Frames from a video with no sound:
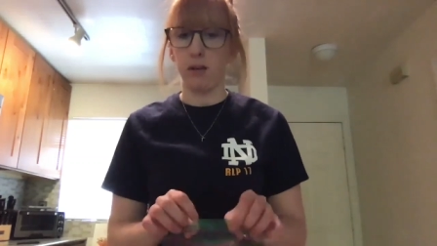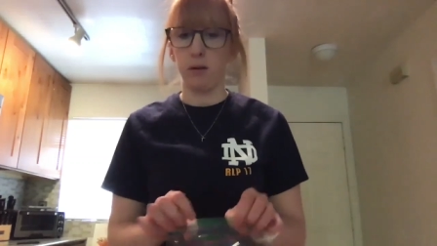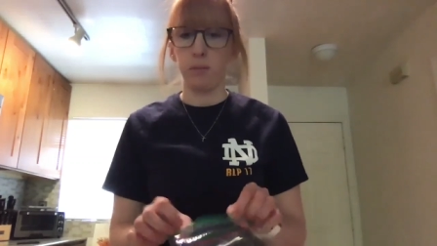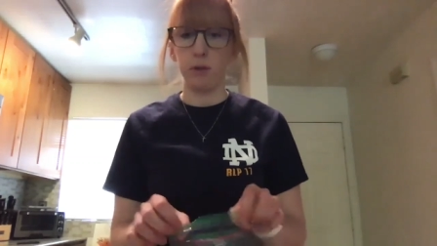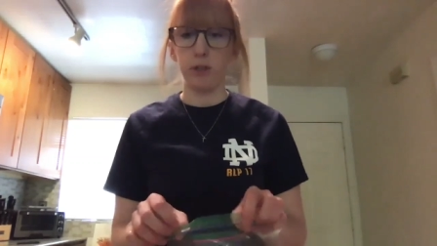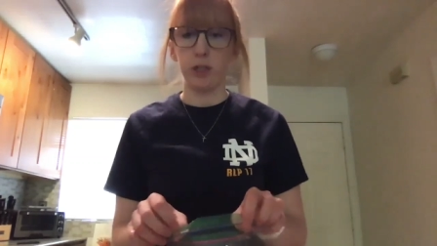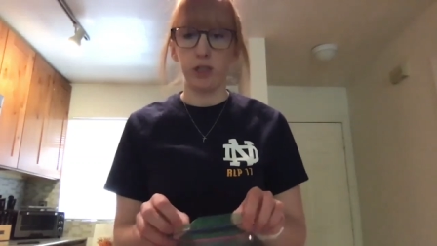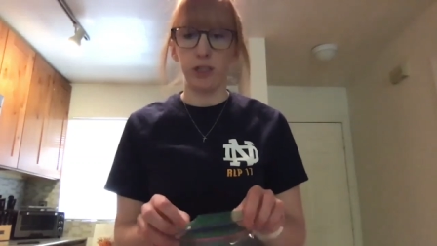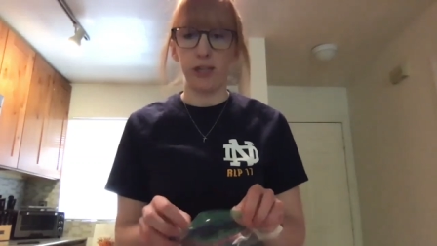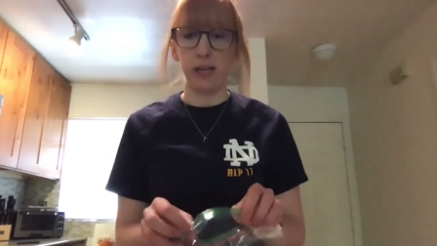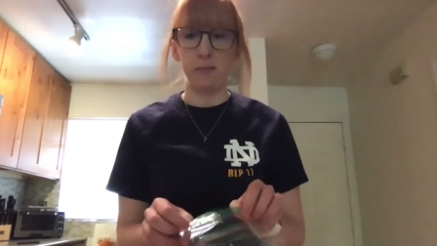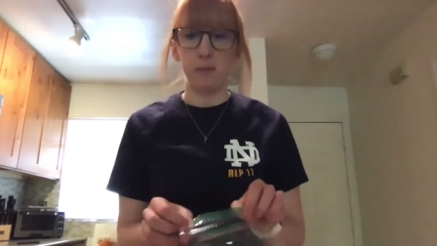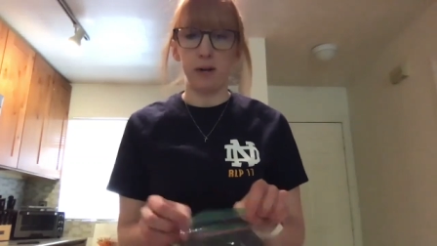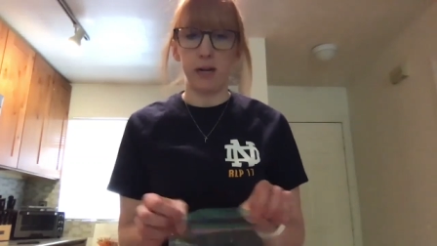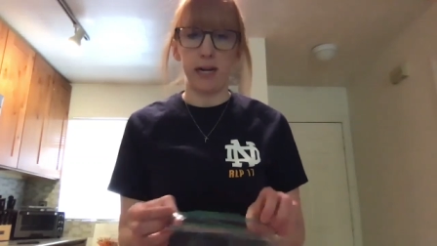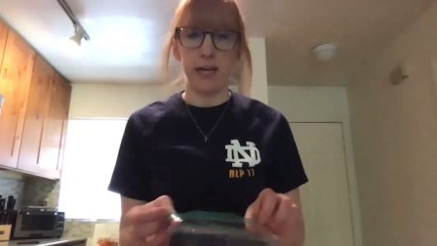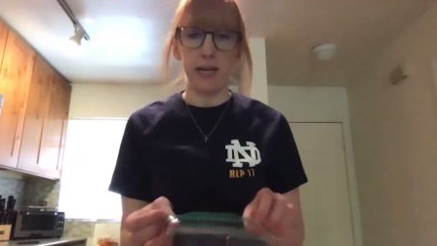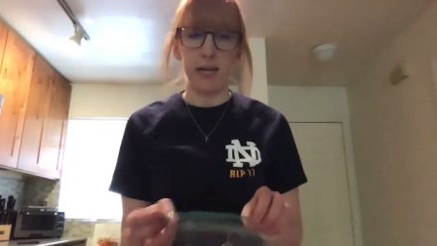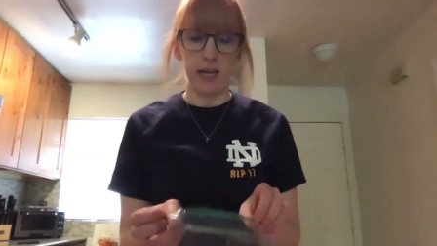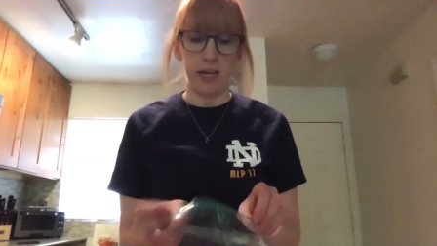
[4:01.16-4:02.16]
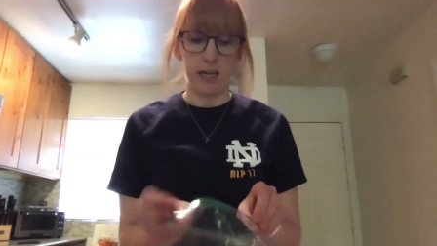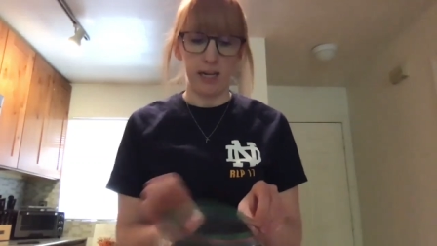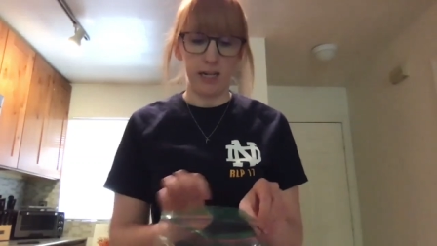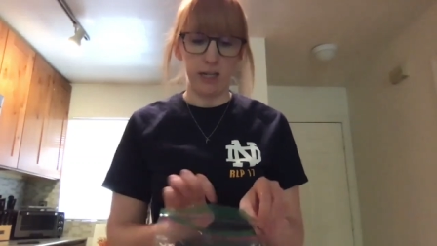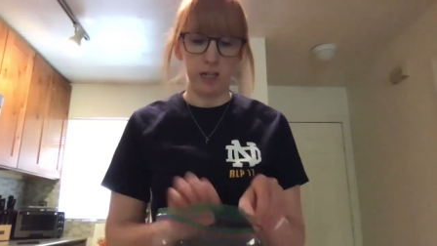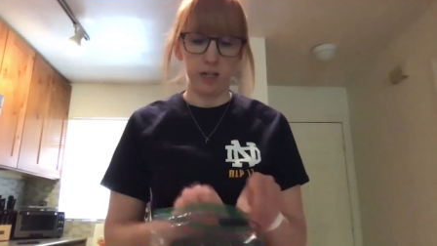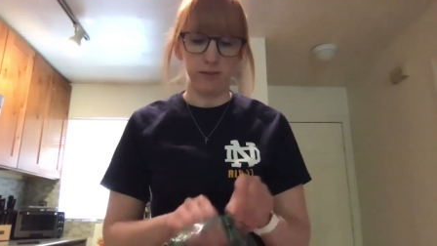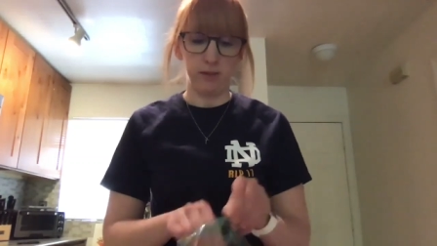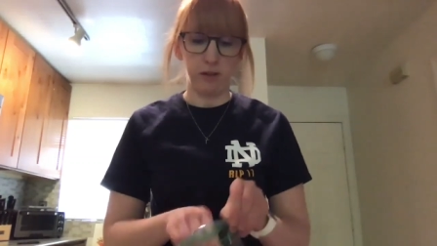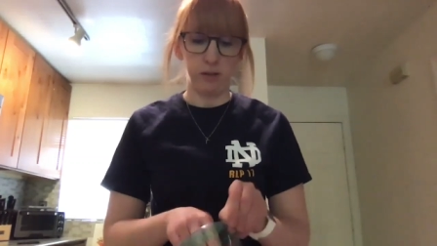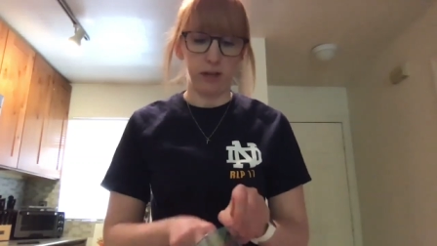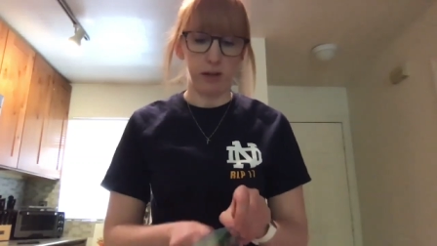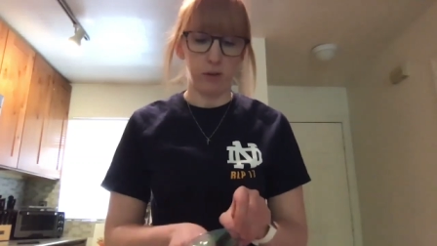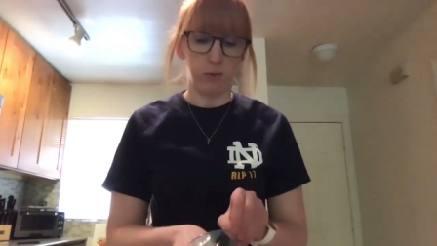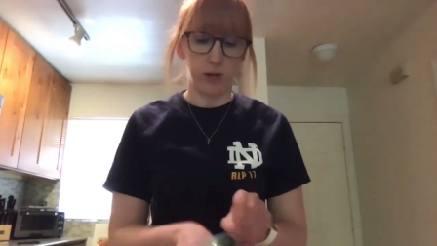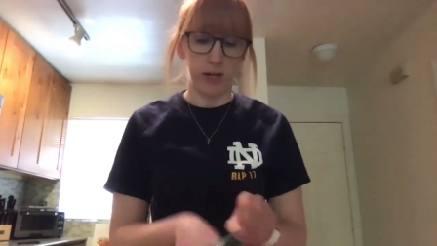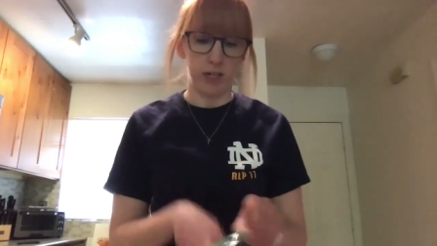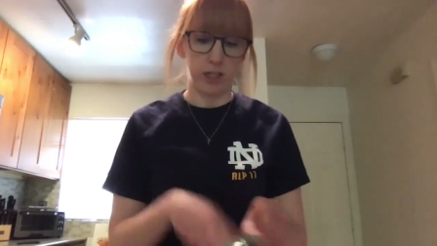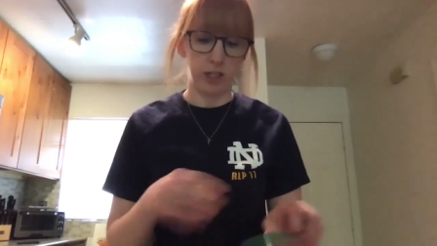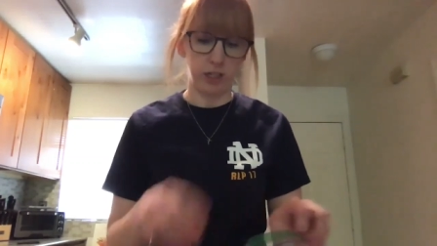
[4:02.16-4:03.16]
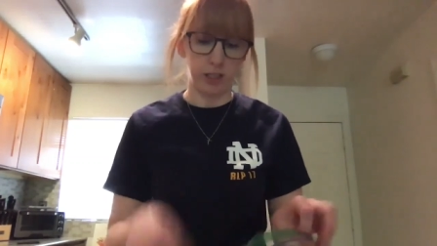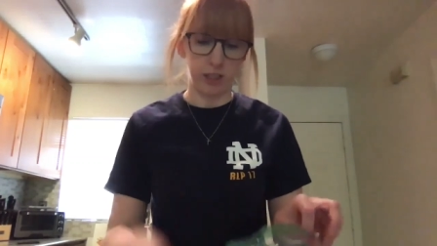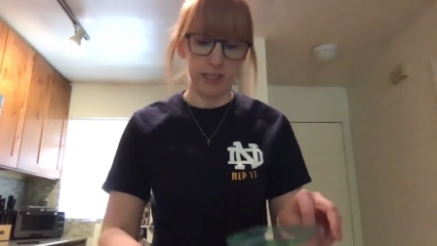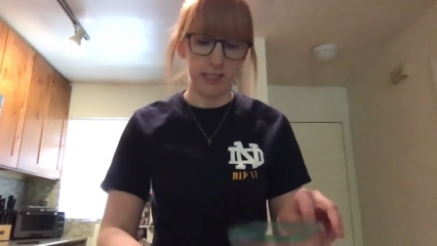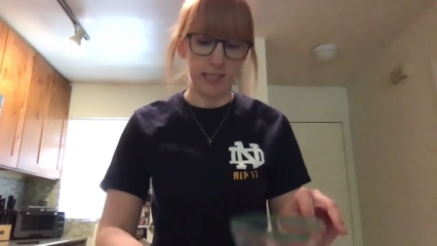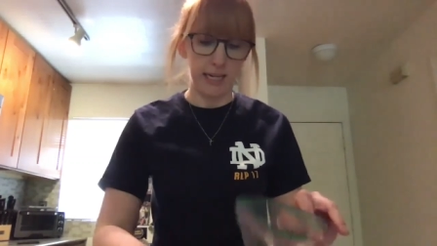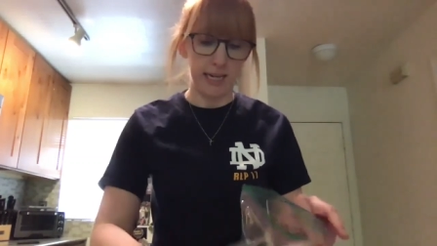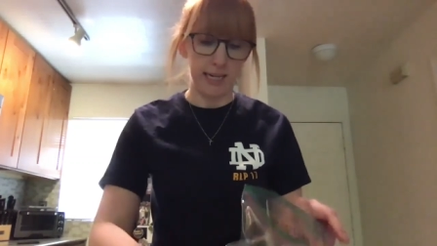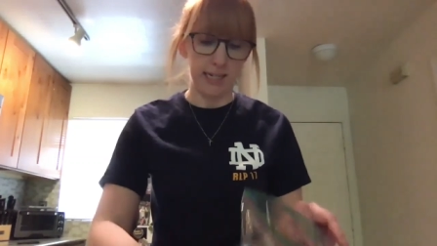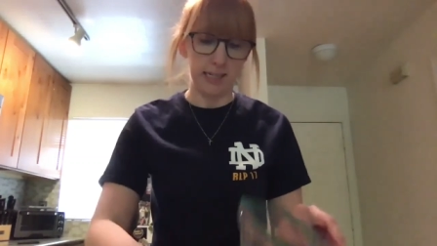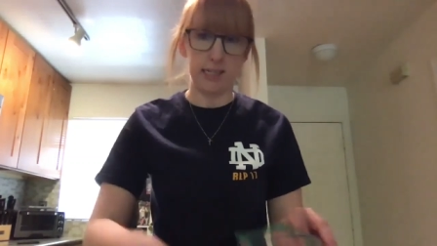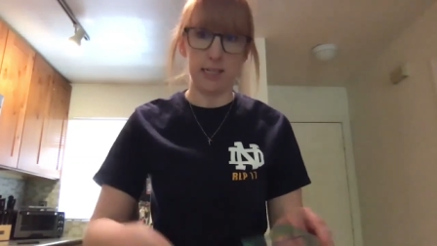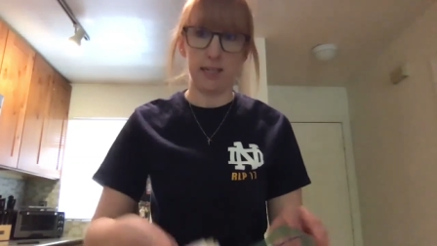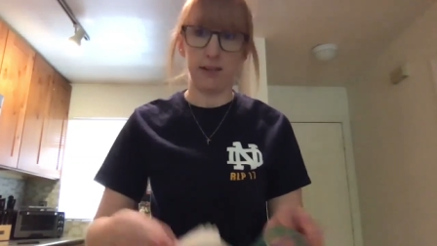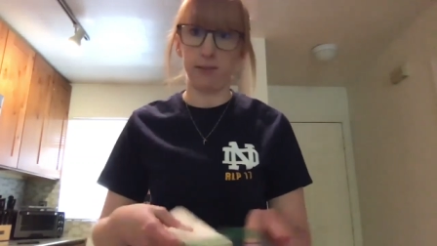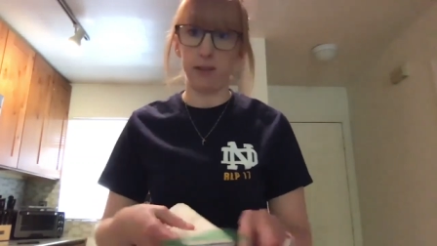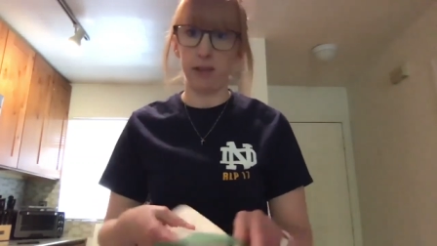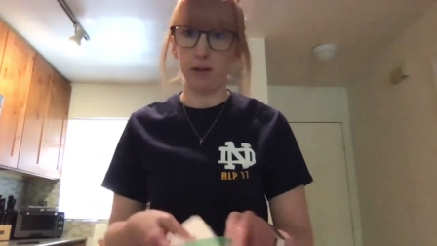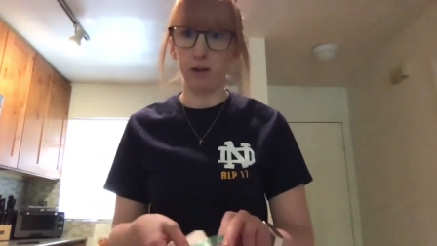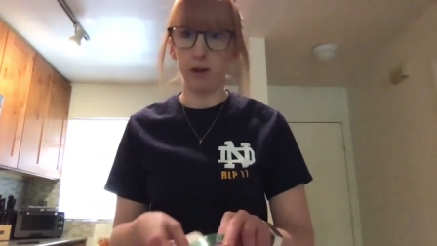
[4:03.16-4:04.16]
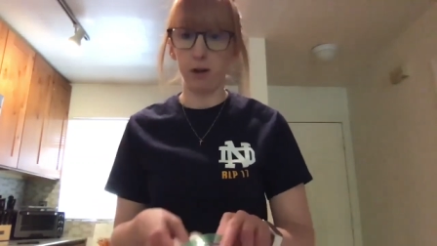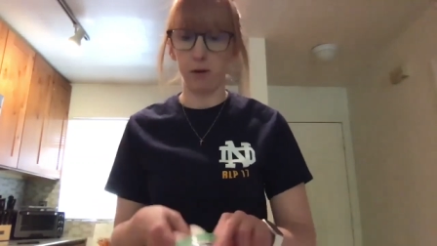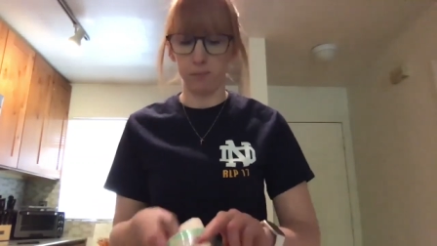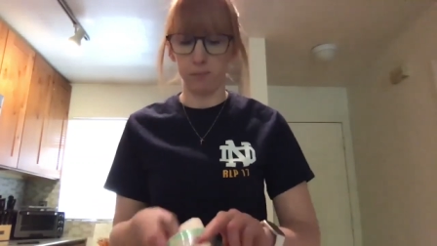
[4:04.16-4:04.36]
put your name on it, and each of you can watch your seeds, see if they grow.